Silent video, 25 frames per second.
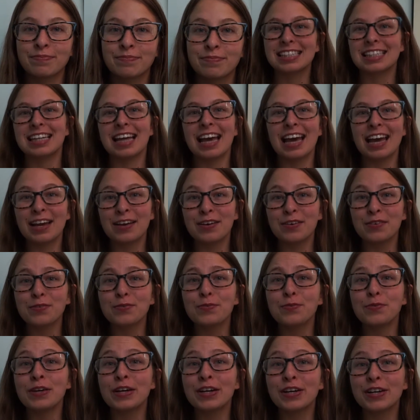Today,
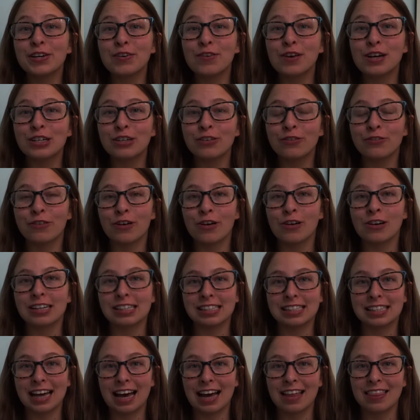we are going to
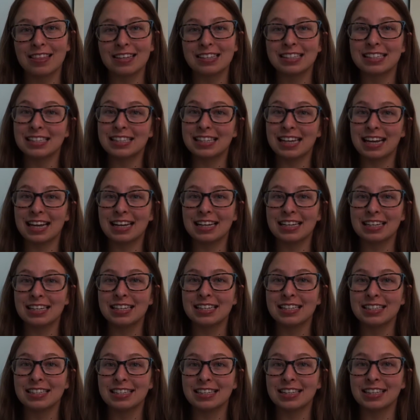focus on the
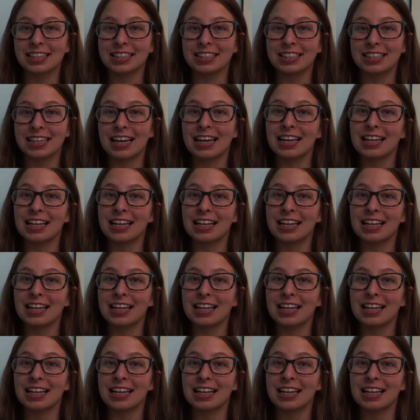sand, silt,